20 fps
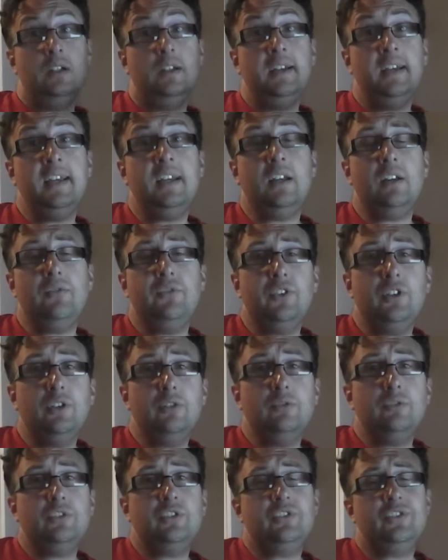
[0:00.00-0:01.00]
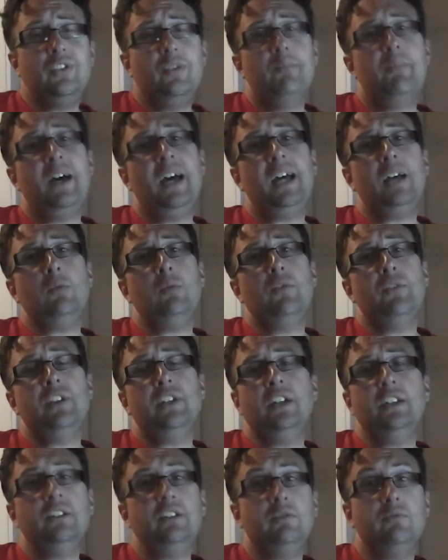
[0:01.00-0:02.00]
Hey there folks, back with
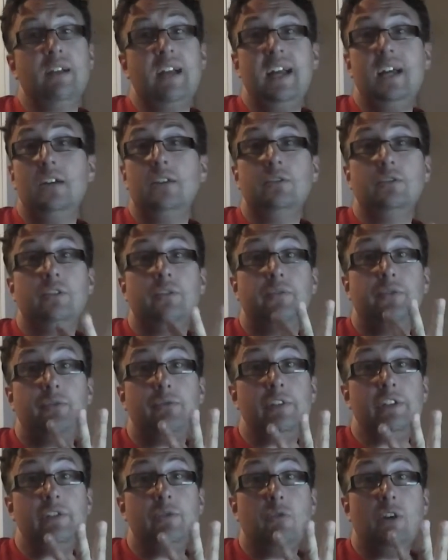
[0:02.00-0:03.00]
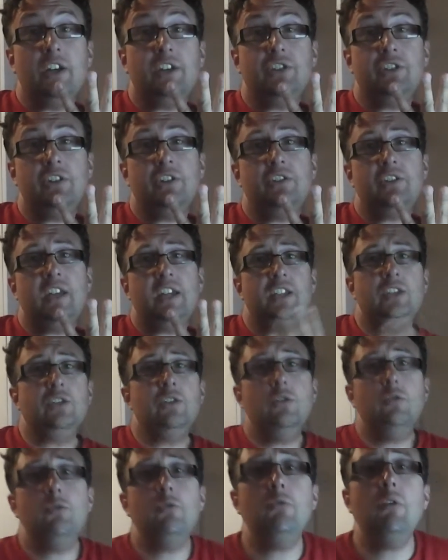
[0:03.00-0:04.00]
another round of three questions that
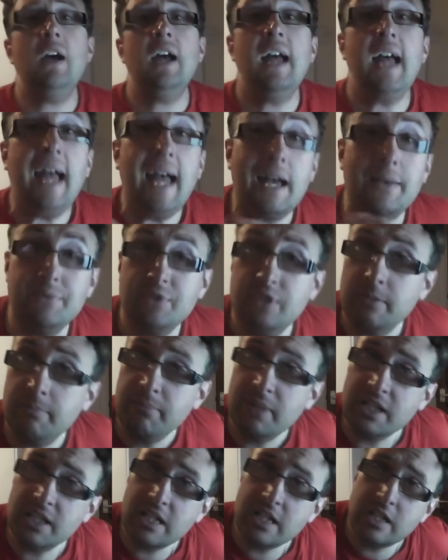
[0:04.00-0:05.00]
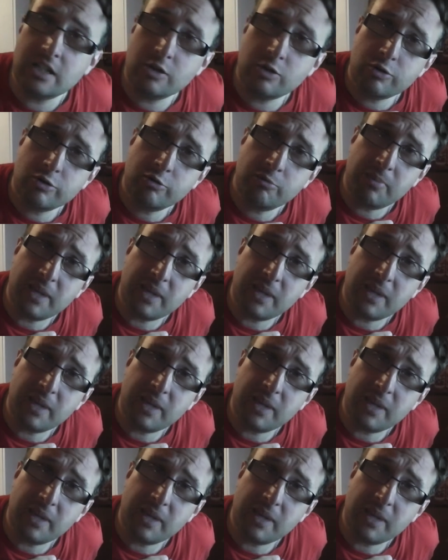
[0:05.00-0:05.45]
you have submitted to